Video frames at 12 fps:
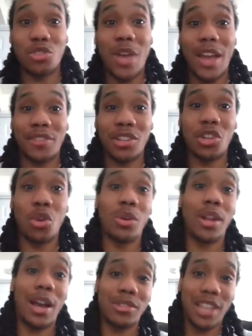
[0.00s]
you have to go
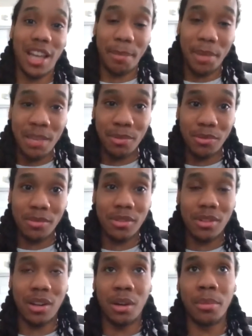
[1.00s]
to outside people.
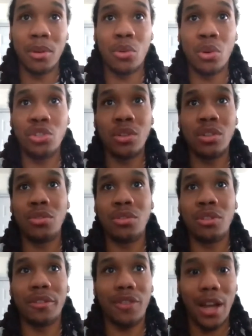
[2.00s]
Of course, you can do
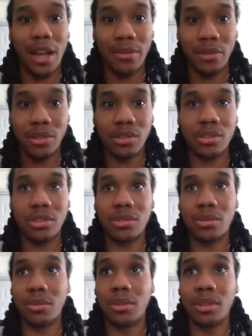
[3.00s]
your Fivers
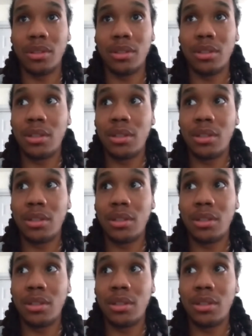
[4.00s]
or